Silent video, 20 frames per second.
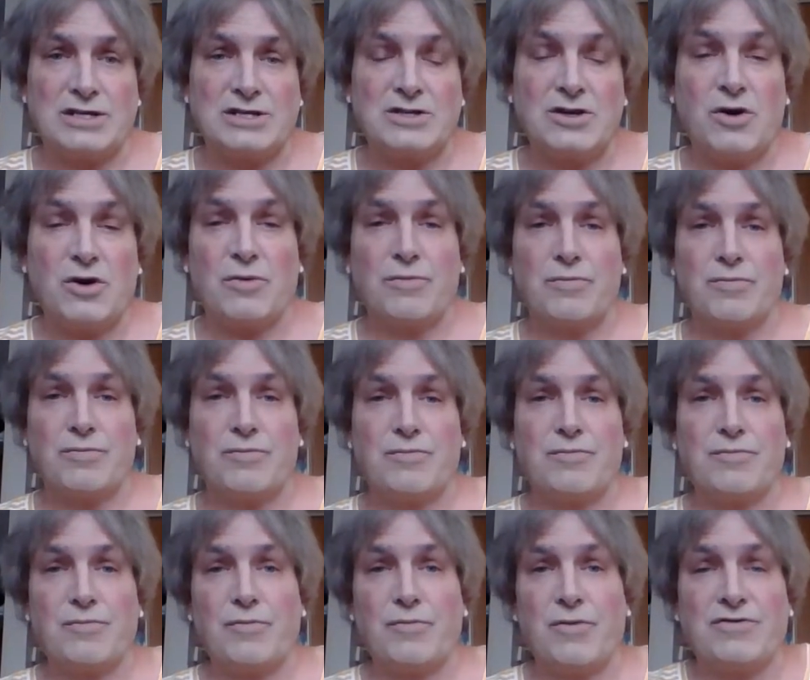So
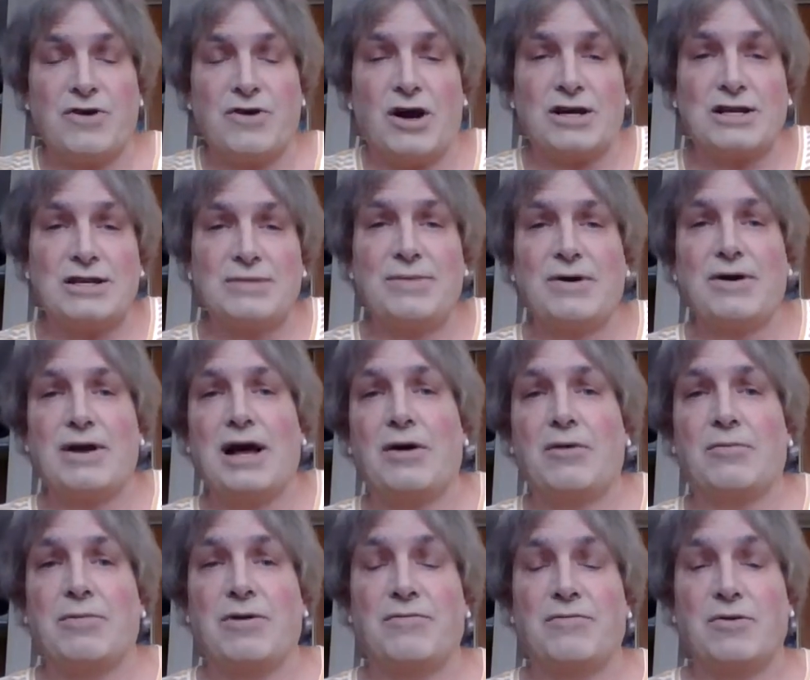we've talked about how
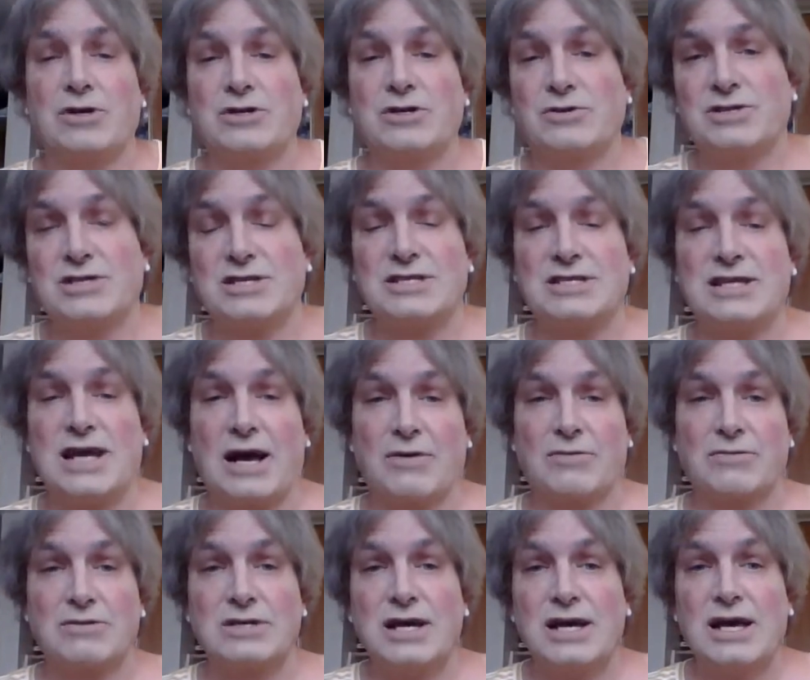my voice used to
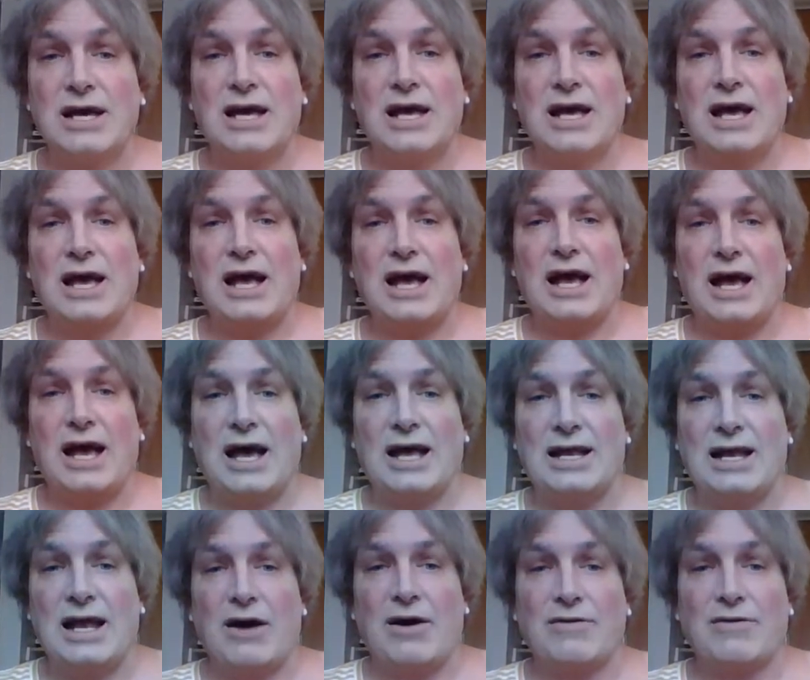sound, and
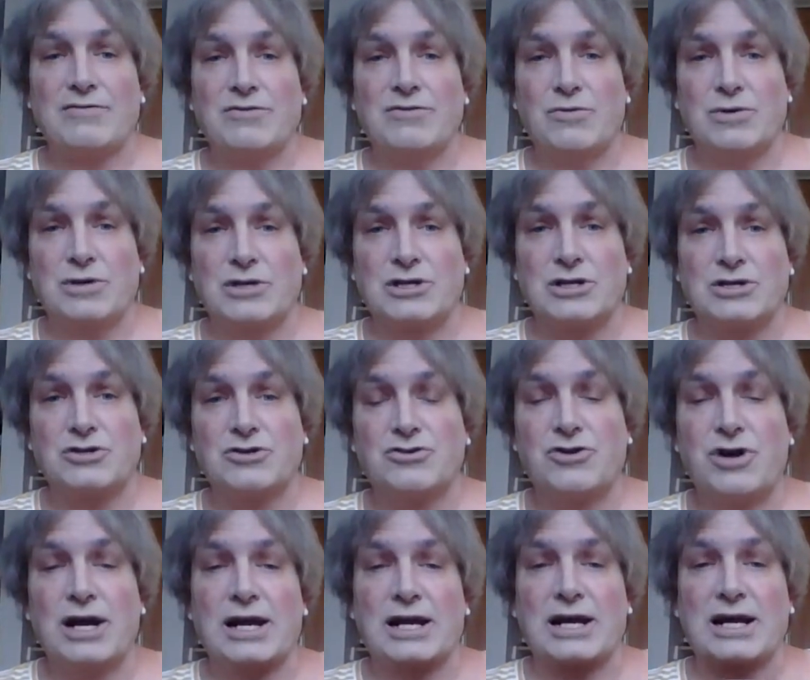now I do with
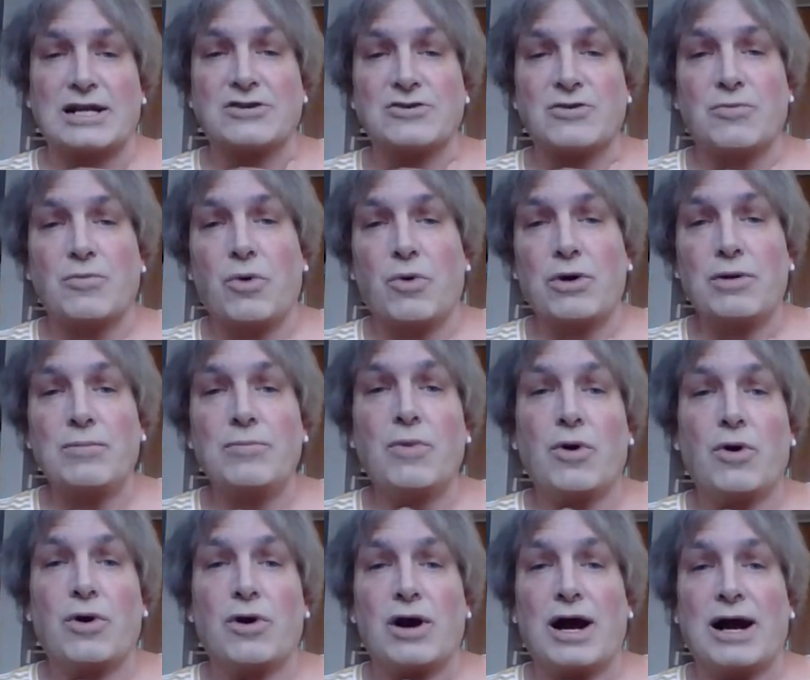training it. So more and
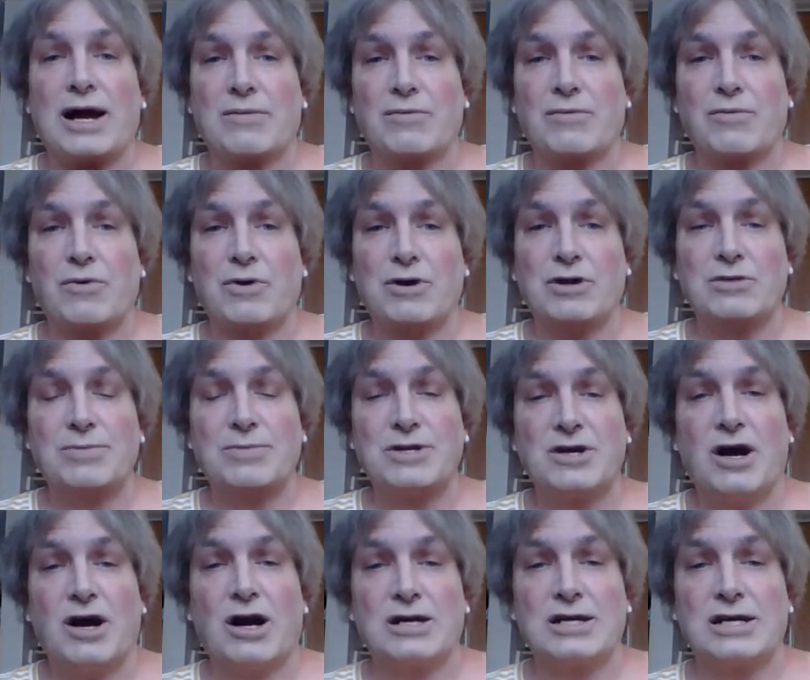more I am going to be
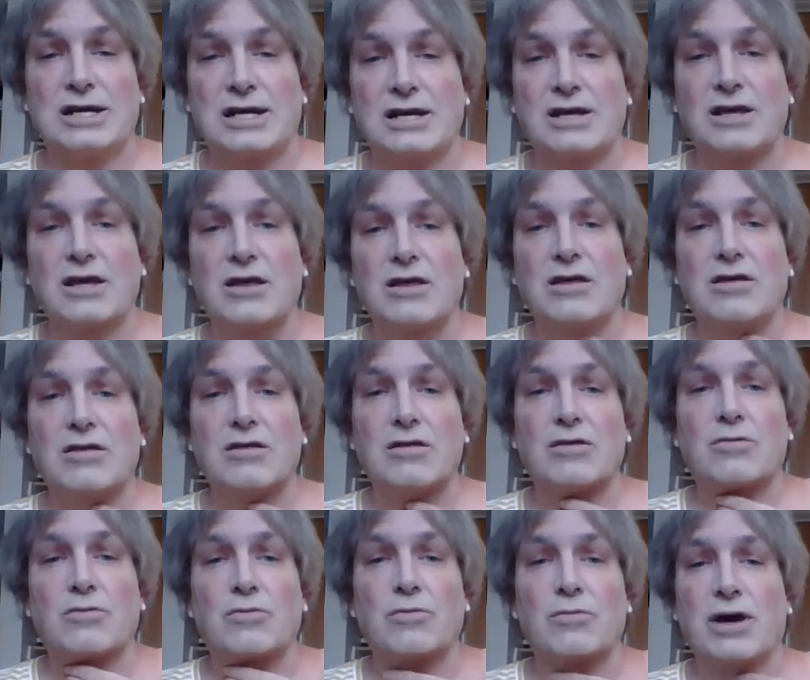talking
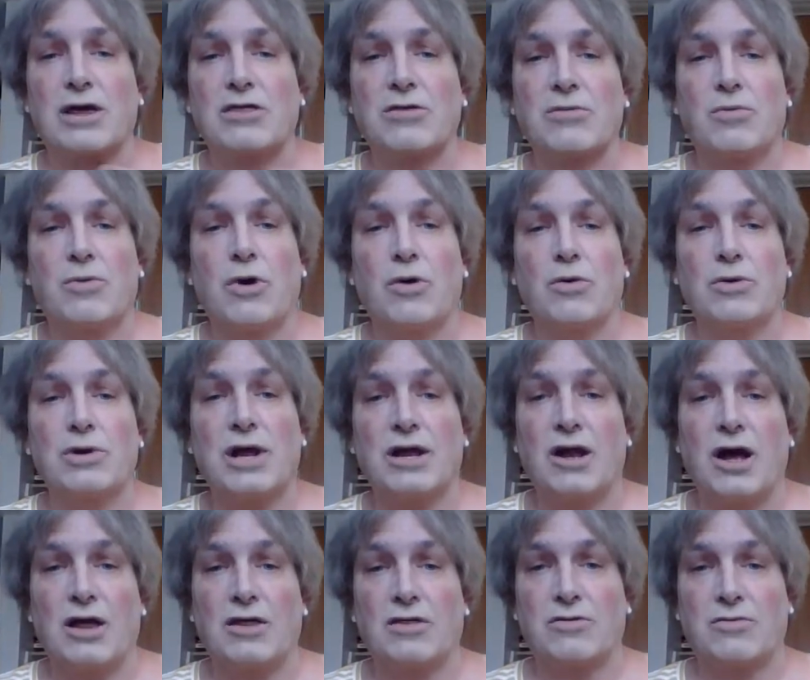through my throat,
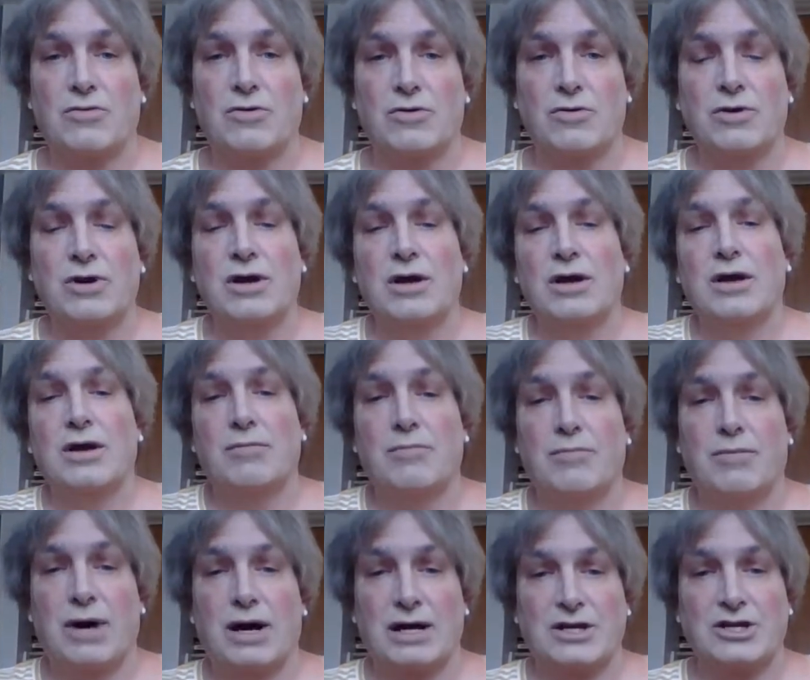not through
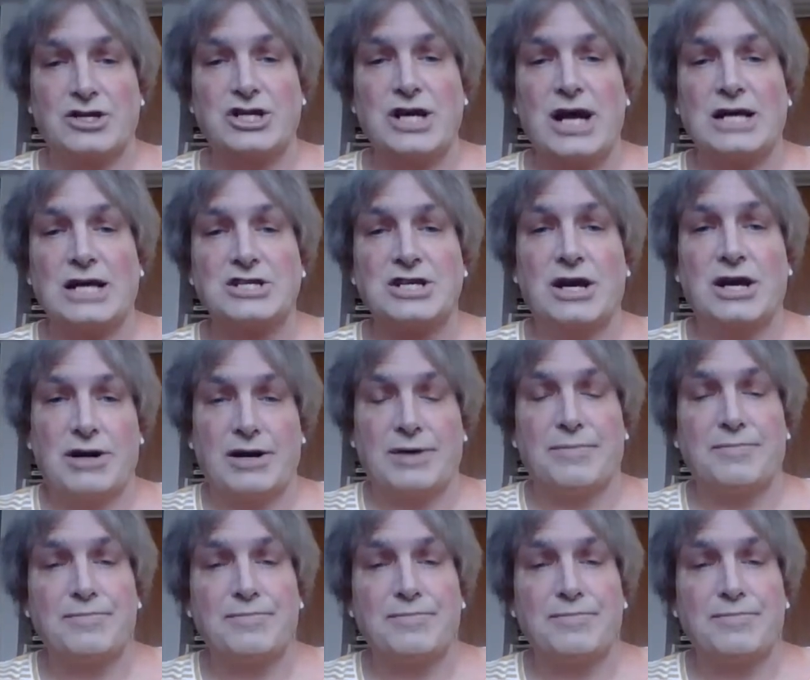my chest area.